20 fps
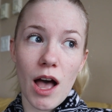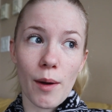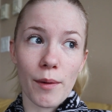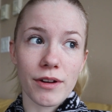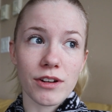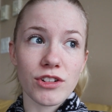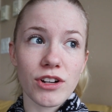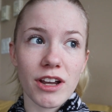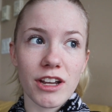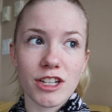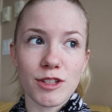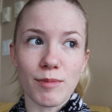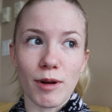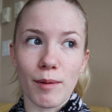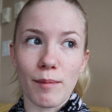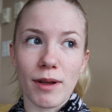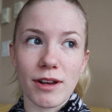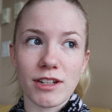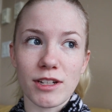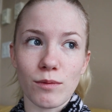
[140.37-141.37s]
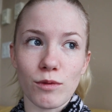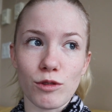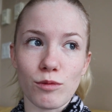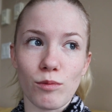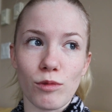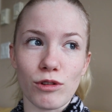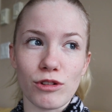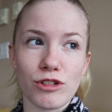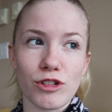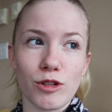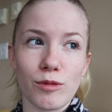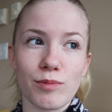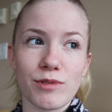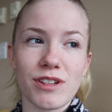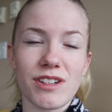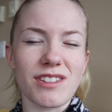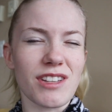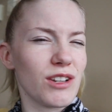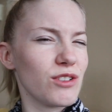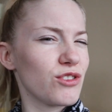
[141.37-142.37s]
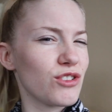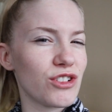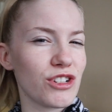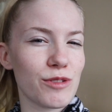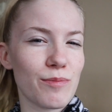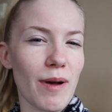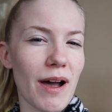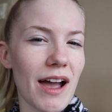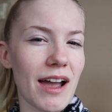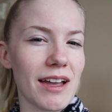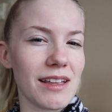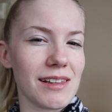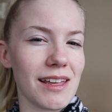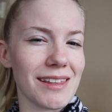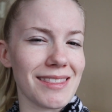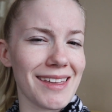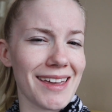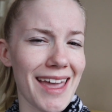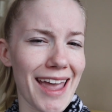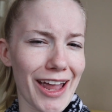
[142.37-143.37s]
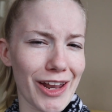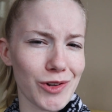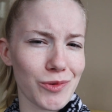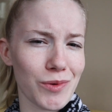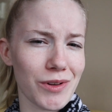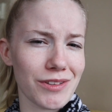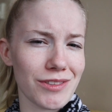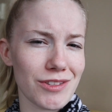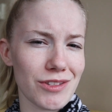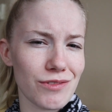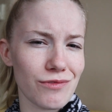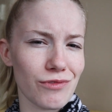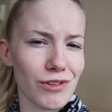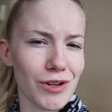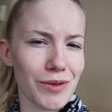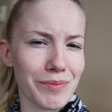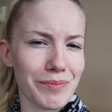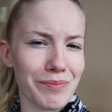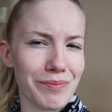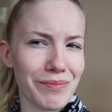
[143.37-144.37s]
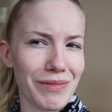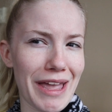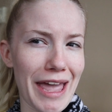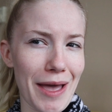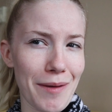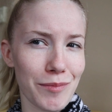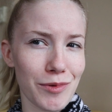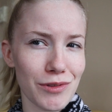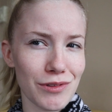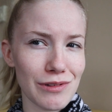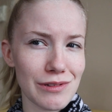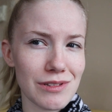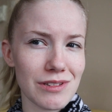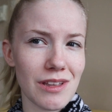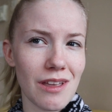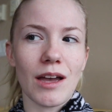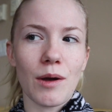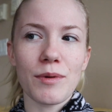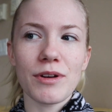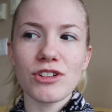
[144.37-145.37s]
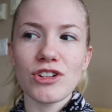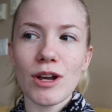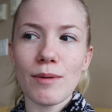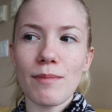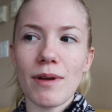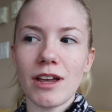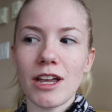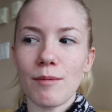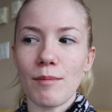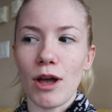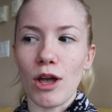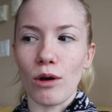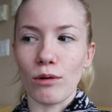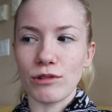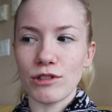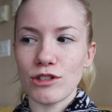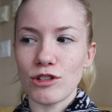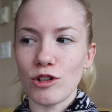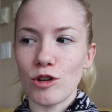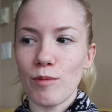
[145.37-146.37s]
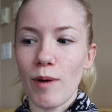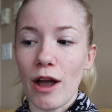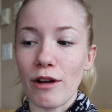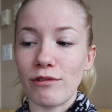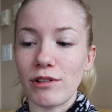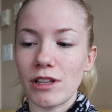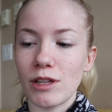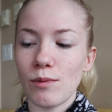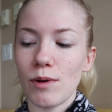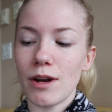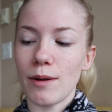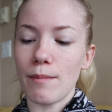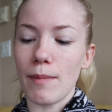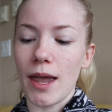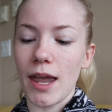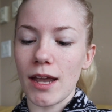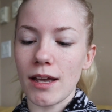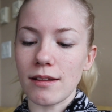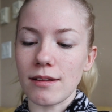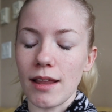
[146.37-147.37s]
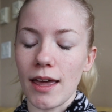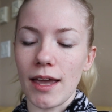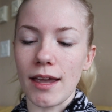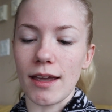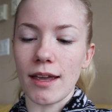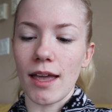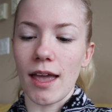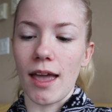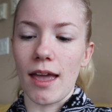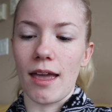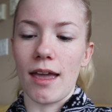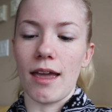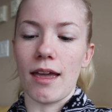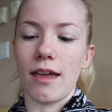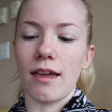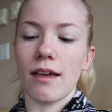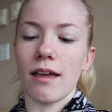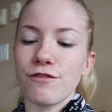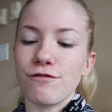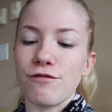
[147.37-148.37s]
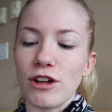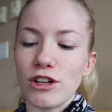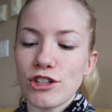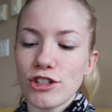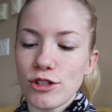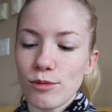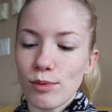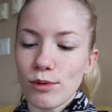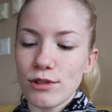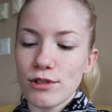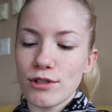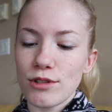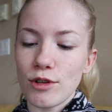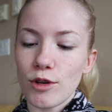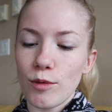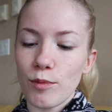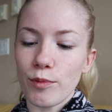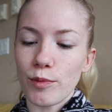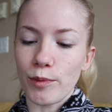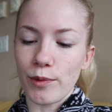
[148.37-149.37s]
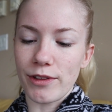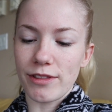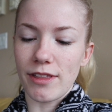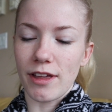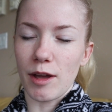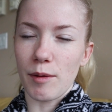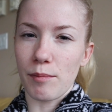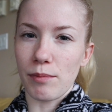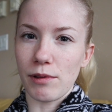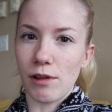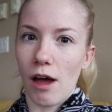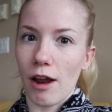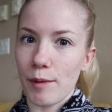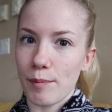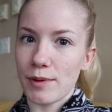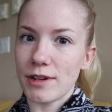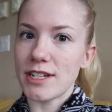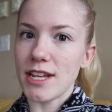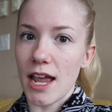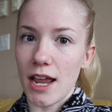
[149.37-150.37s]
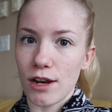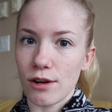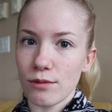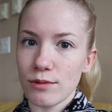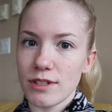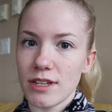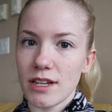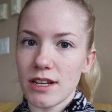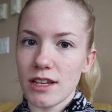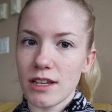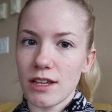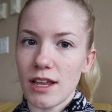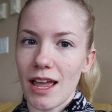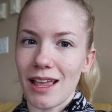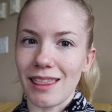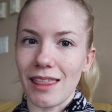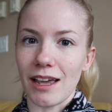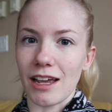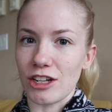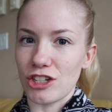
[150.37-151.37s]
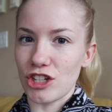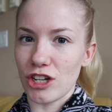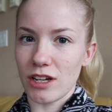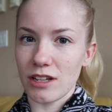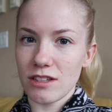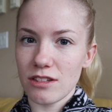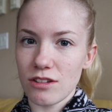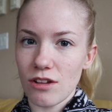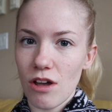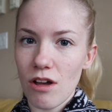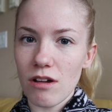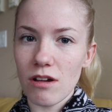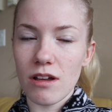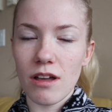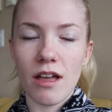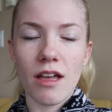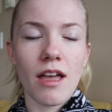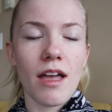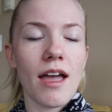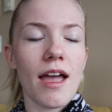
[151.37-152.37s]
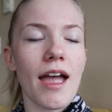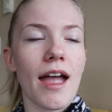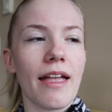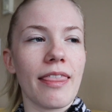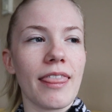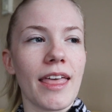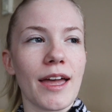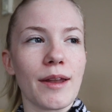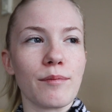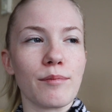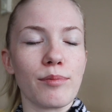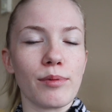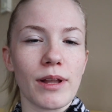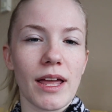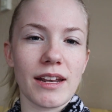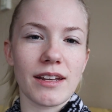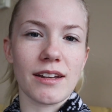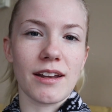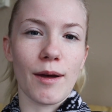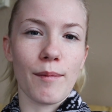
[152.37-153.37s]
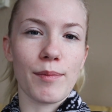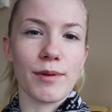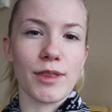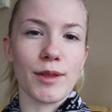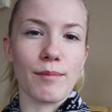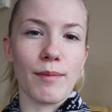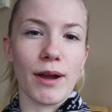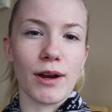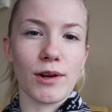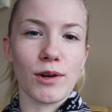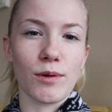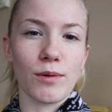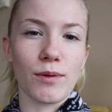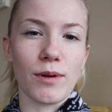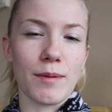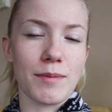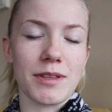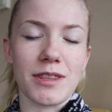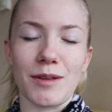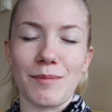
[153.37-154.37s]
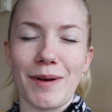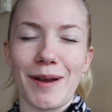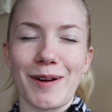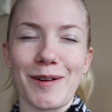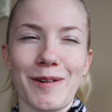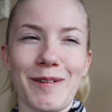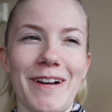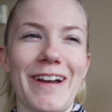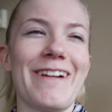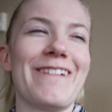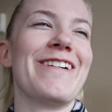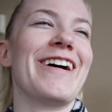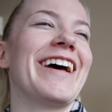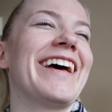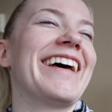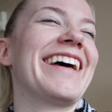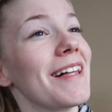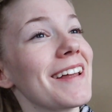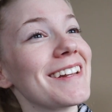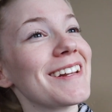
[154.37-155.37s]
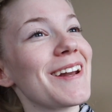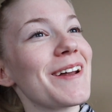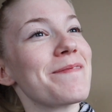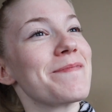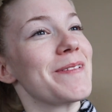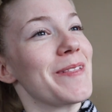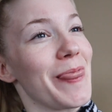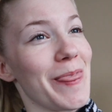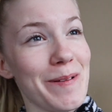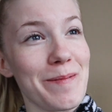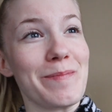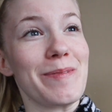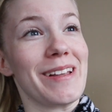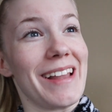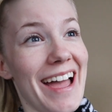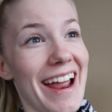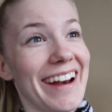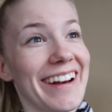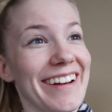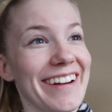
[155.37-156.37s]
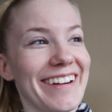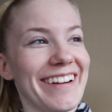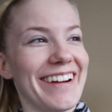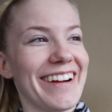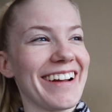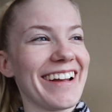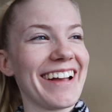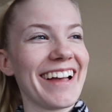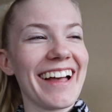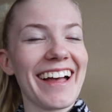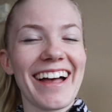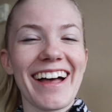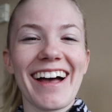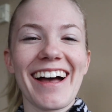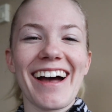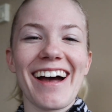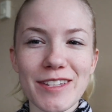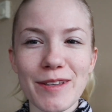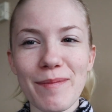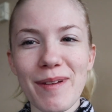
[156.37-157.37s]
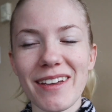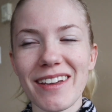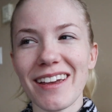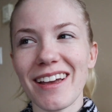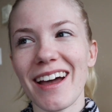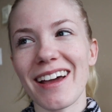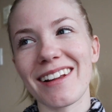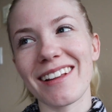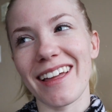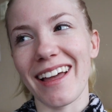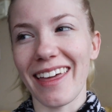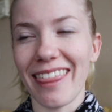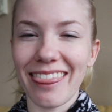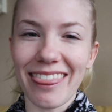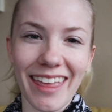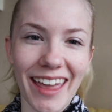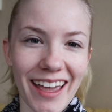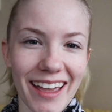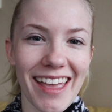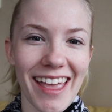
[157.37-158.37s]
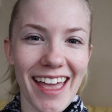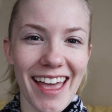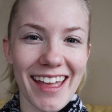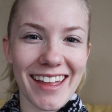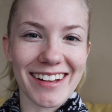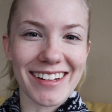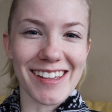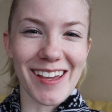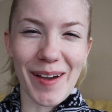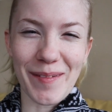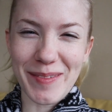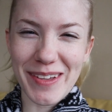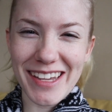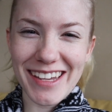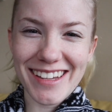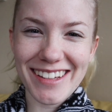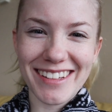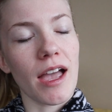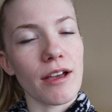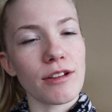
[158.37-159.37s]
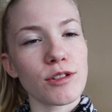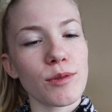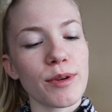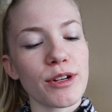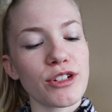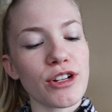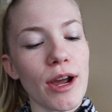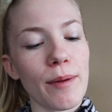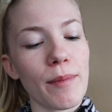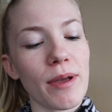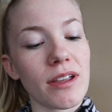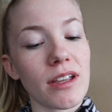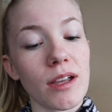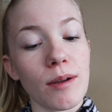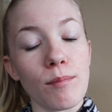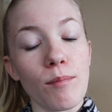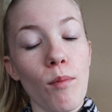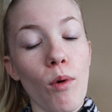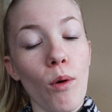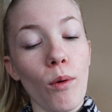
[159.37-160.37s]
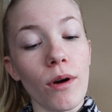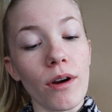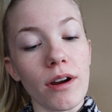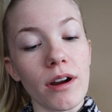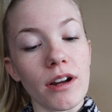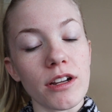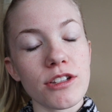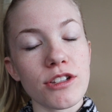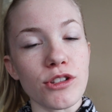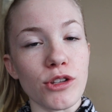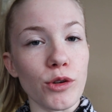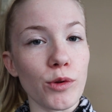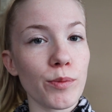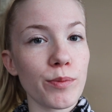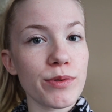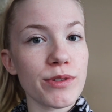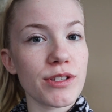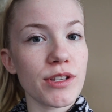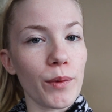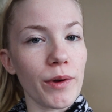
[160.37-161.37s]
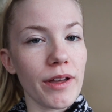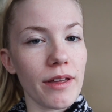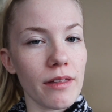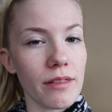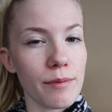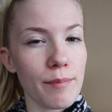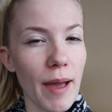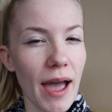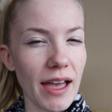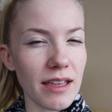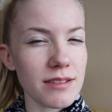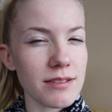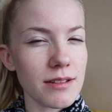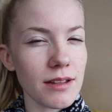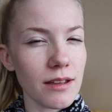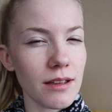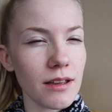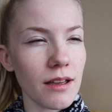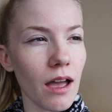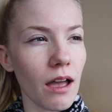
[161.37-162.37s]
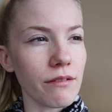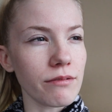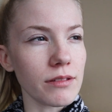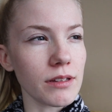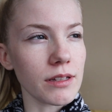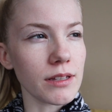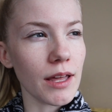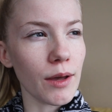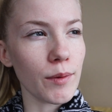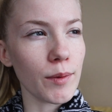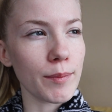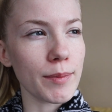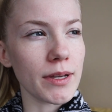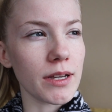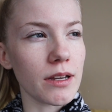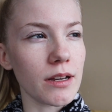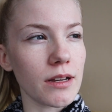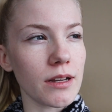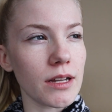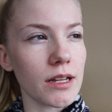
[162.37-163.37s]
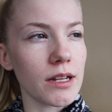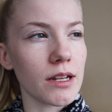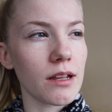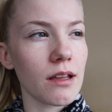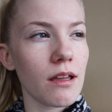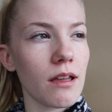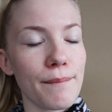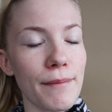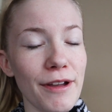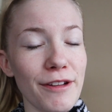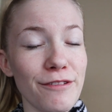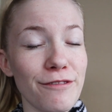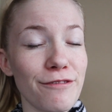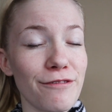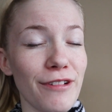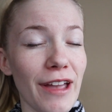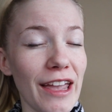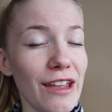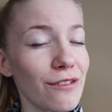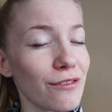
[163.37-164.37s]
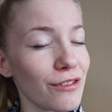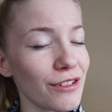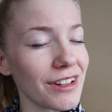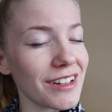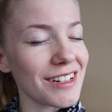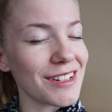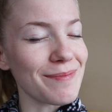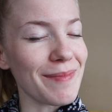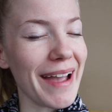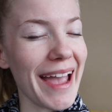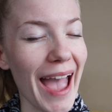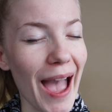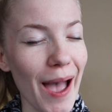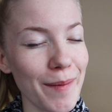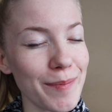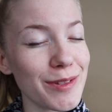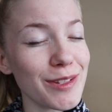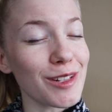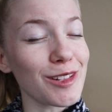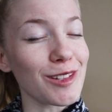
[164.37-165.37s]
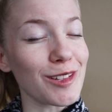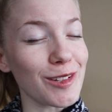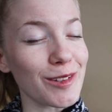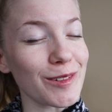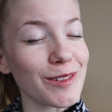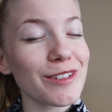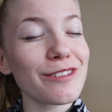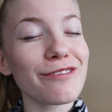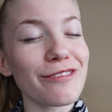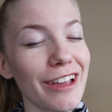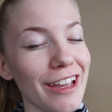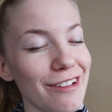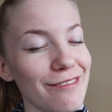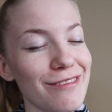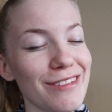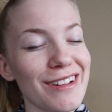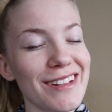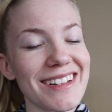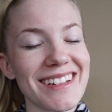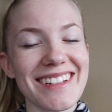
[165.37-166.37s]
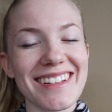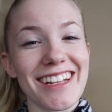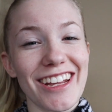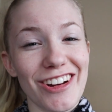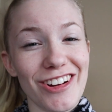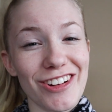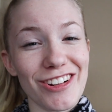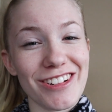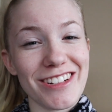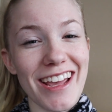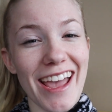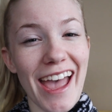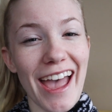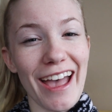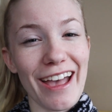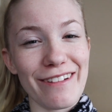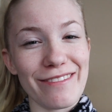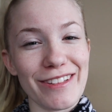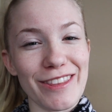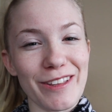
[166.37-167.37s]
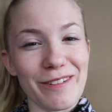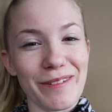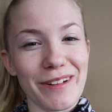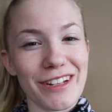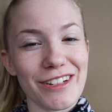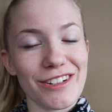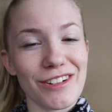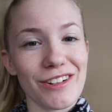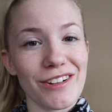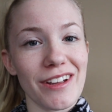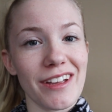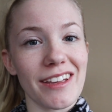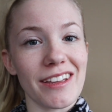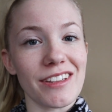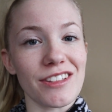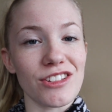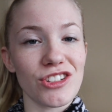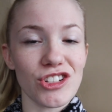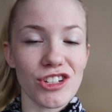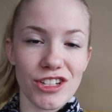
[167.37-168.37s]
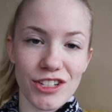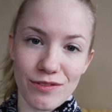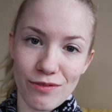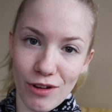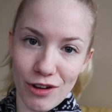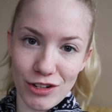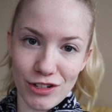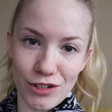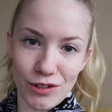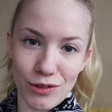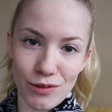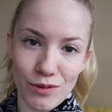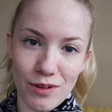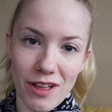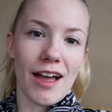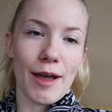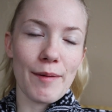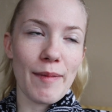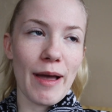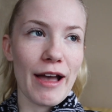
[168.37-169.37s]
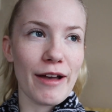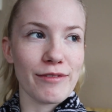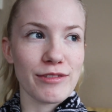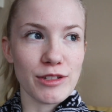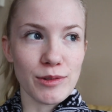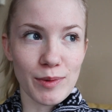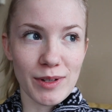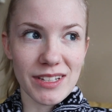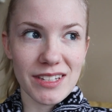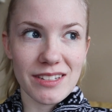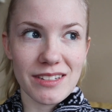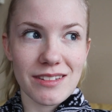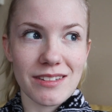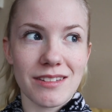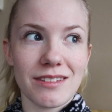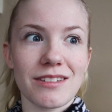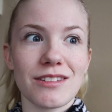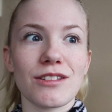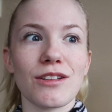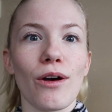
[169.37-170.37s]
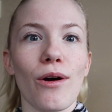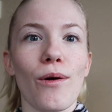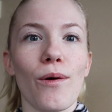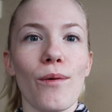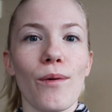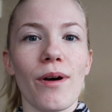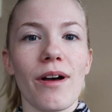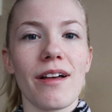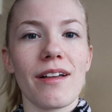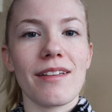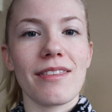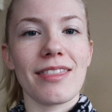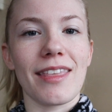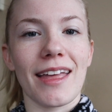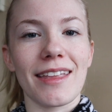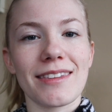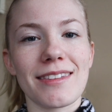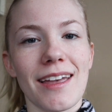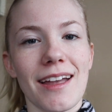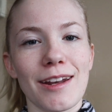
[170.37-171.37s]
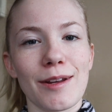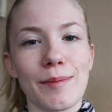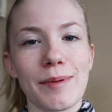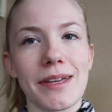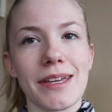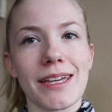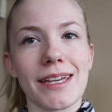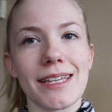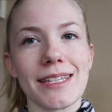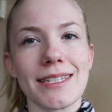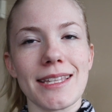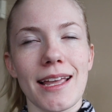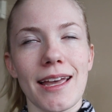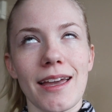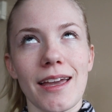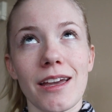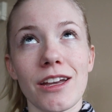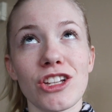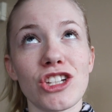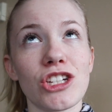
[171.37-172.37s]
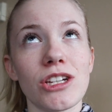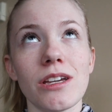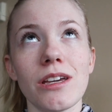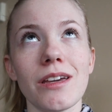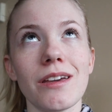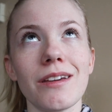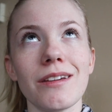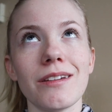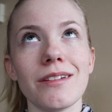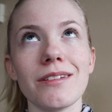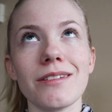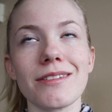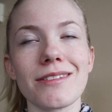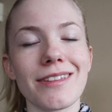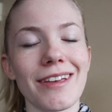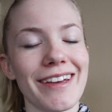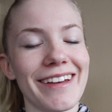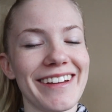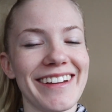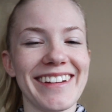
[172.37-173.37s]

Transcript: I wanna try experimenting with more soups because I usually just buy like the canned ones from Campbell's. I wanna try making my own soup. I really wanna make like a vegetable soup with like a lot of potatoes in it and like a chicken stock and then blend it up in the microwave. Blend it up in the blender to make it kind of like thick and yummy. I also want to try making more soups with pasta. I feel like that would be good. My favorite, my absolute favorite dinner to have in the winter is cheese fondue. I'm half Swiss, so that side of me is like cheese.